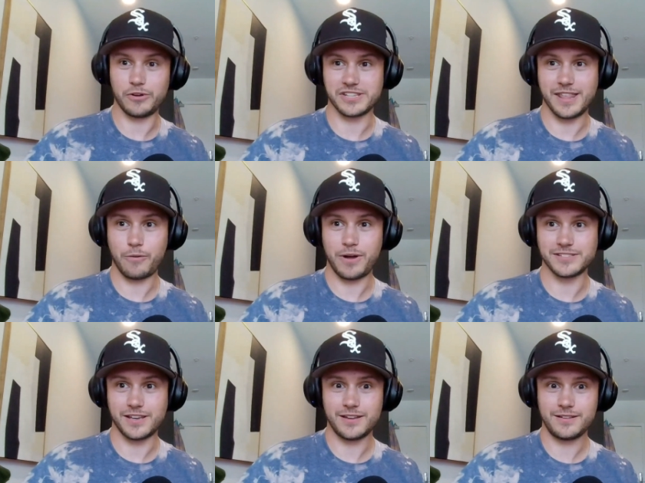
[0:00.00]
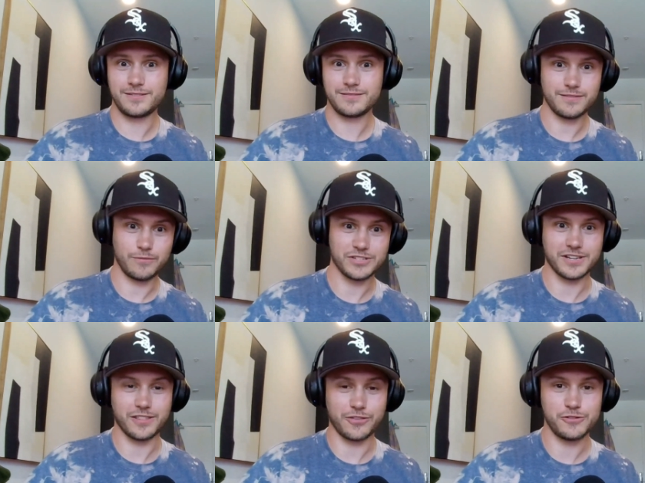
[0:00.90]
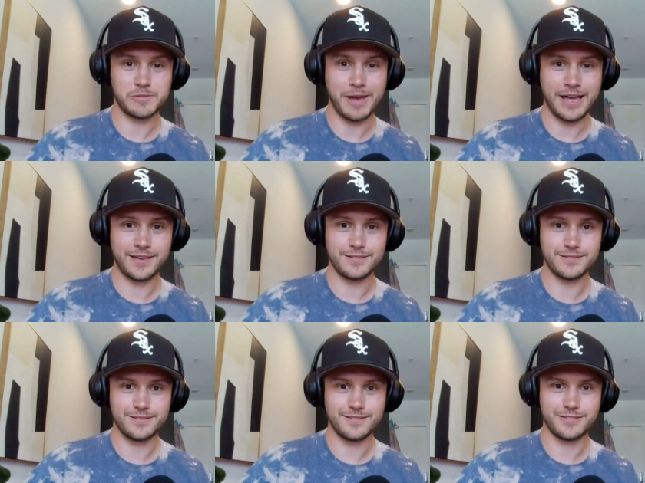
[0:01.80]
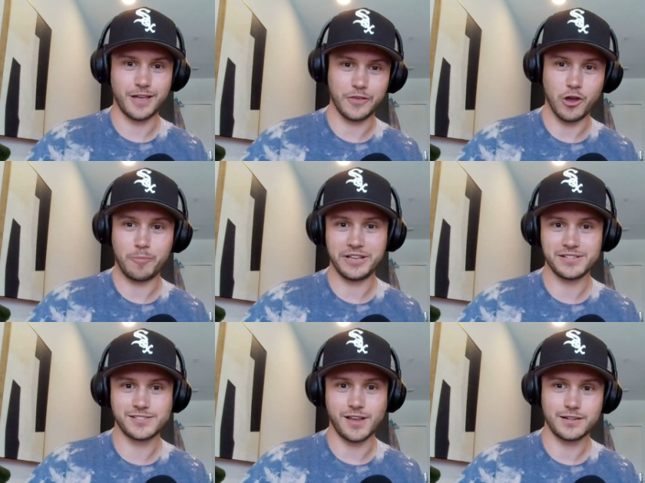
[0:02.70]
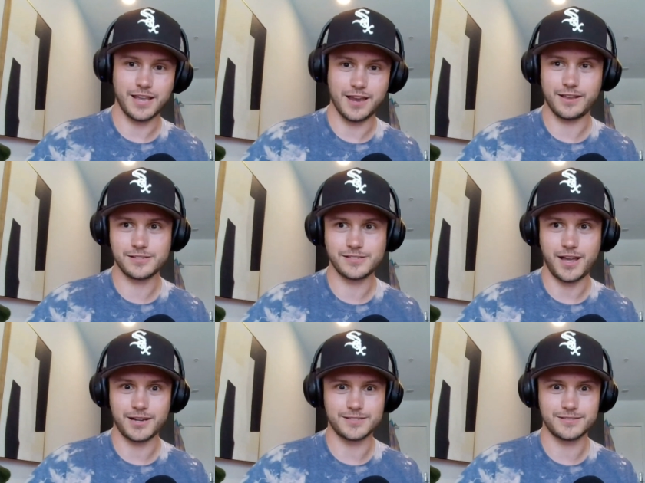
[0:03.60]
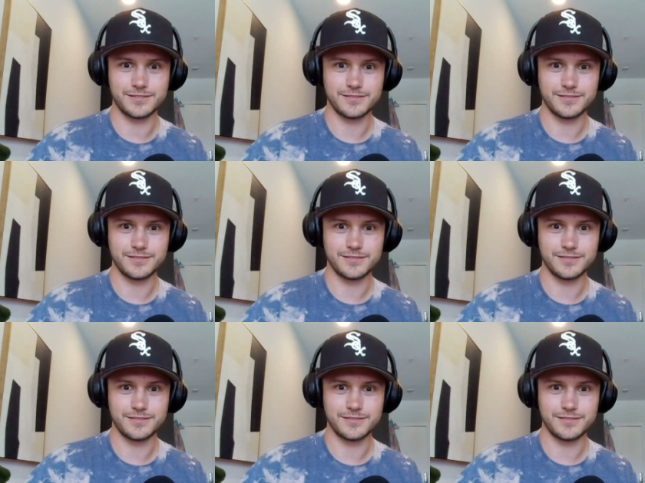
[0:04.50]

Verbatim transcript: it wasn't that well done. Wasn't enthused by it. Thought the opening sucked. Ending sucked.